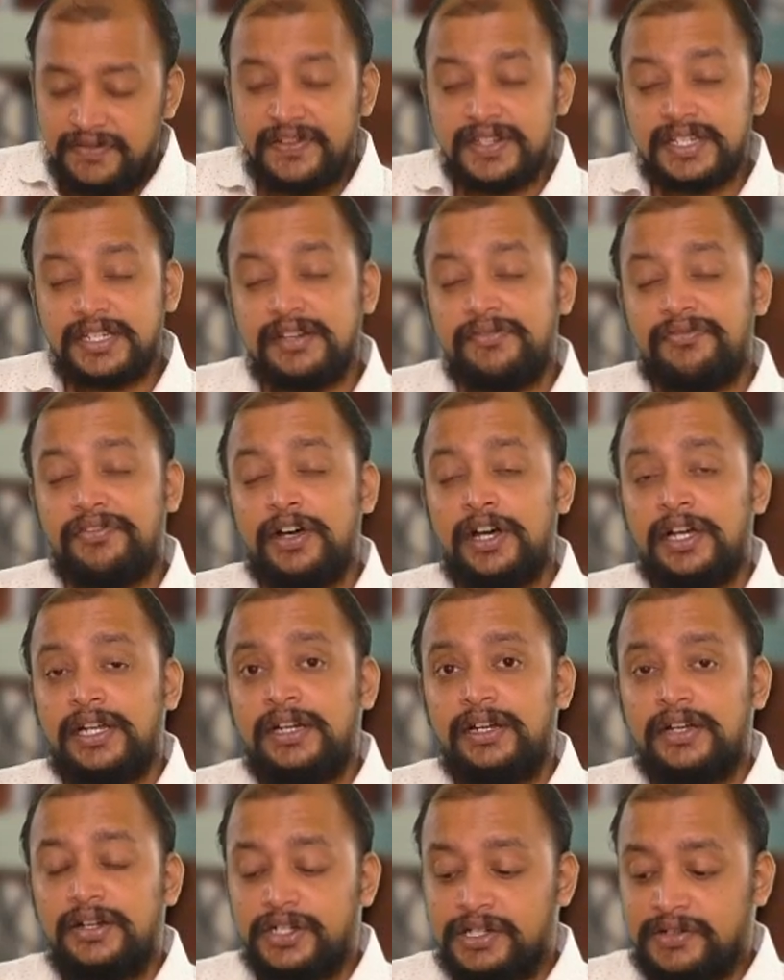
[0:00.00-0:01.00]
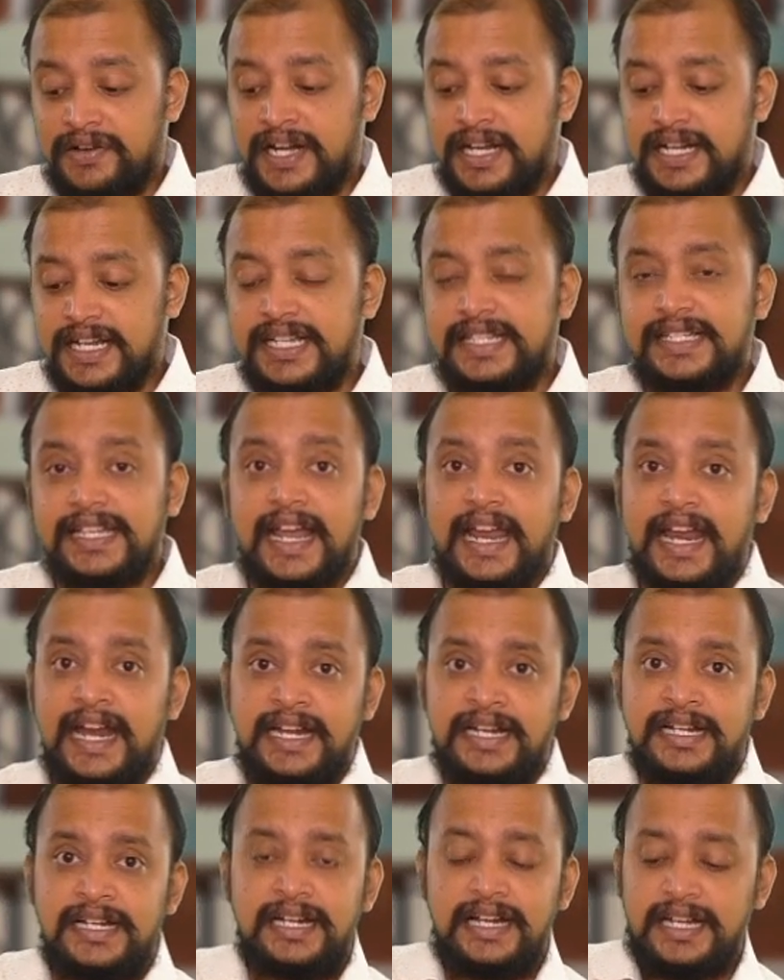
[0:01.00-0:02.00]
First of all,
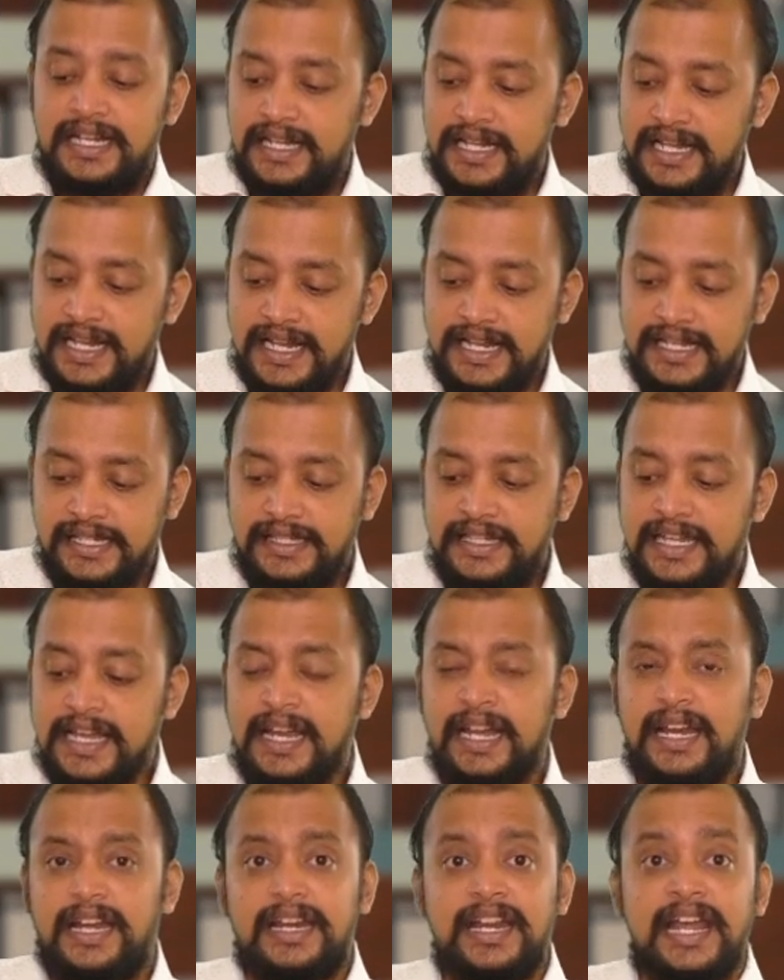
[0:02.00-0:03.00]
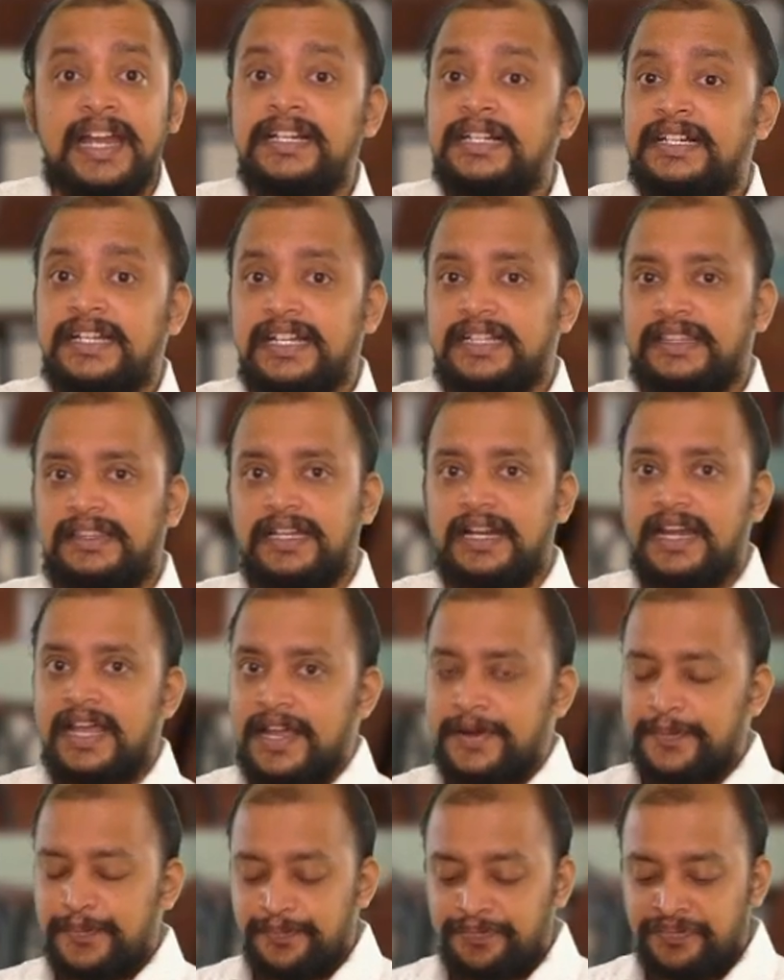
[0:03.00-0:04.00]
22nd is the 90th
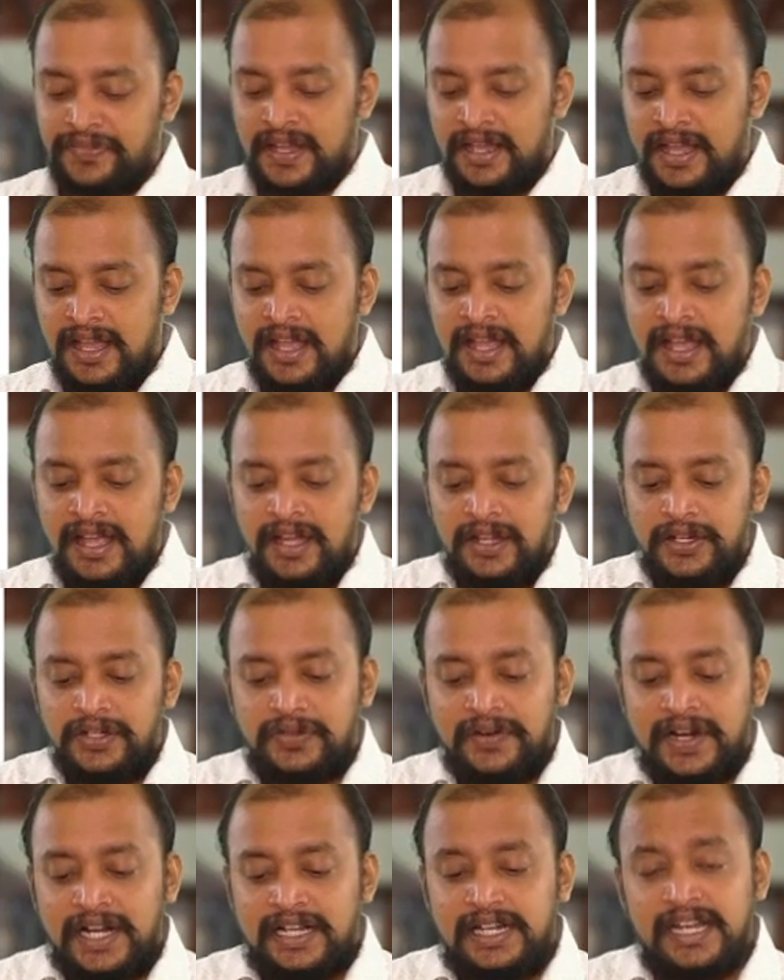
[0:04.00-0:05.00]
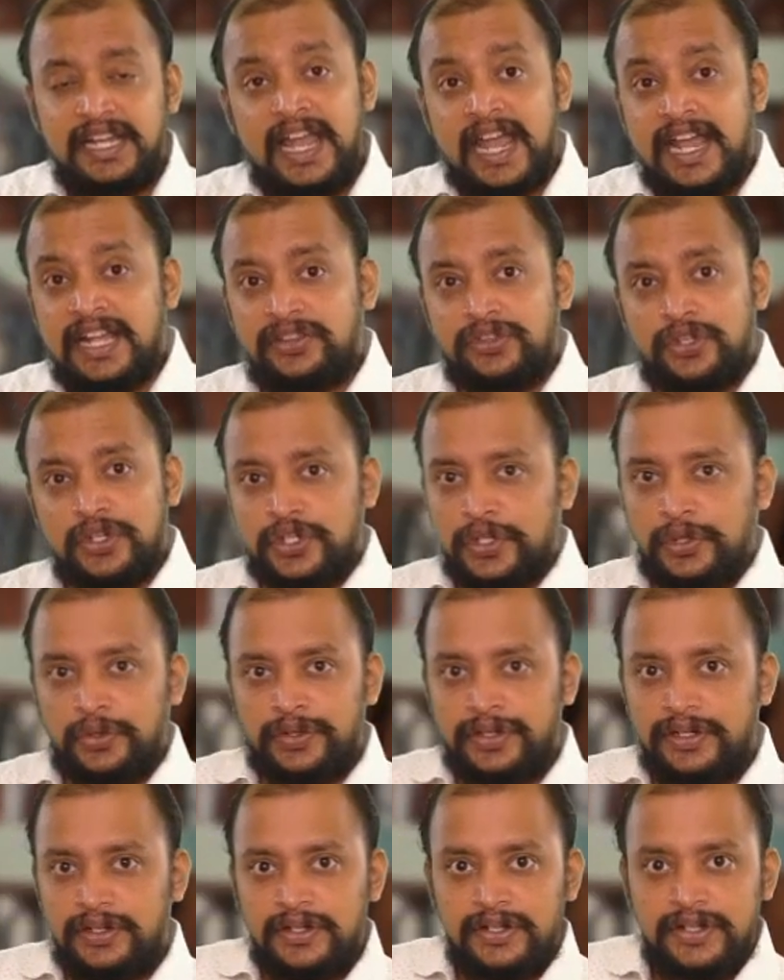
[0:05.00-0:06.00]
day, 28th
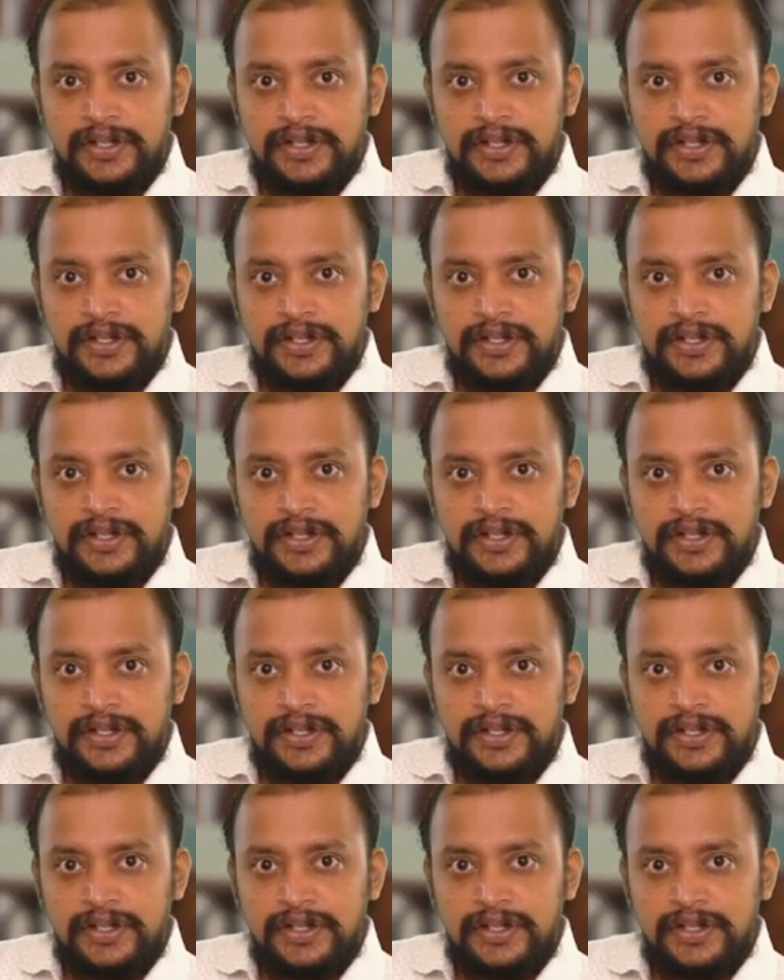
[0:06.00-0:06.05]
June.